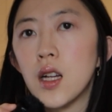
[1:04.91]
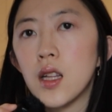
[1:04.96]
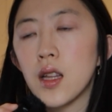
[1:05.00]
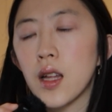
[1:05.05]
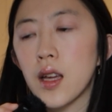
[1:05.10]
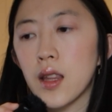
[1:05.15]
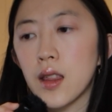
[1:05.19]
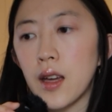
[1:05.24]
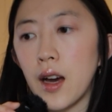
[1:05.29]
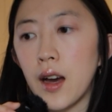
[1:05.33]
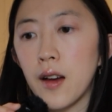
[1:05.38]

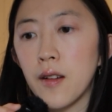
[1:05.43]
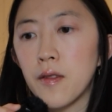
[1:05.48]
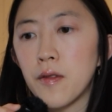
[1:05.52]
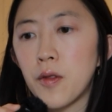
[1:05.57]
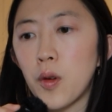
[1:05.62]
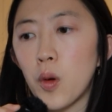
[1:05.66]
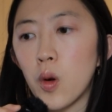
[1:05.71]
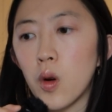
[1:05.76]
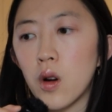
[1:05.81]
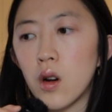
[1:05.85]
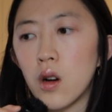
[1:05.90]
like that
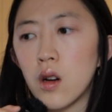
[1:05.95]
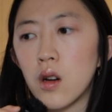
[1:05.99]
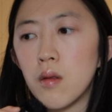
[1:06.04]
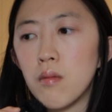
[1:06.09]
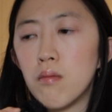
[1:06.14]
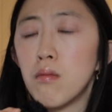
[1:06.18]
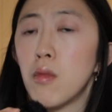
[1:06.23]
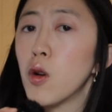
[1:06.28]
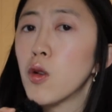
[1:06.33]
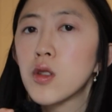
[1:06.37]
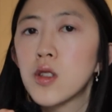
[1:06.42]
for
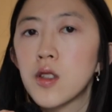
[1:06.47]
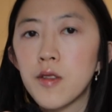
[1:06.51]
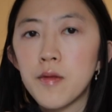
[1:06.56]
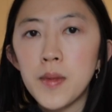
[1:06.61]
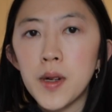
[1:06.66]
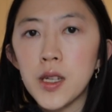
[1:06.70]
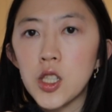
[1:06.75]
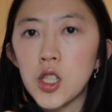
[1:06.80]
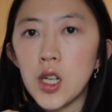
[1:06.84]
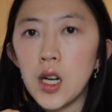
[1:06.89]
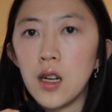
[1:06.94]
most of
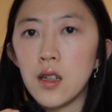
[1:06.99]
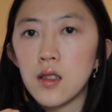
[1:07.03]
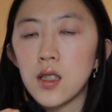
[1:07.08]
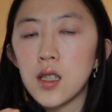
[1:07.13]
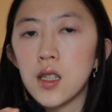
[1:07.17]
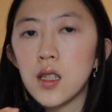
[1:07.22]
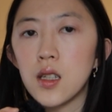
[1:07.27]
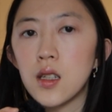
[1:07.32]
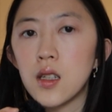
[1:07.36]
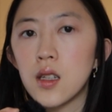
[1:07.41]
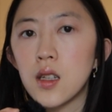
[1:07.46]
my
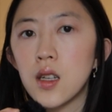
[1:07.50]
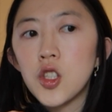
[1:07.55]
childhood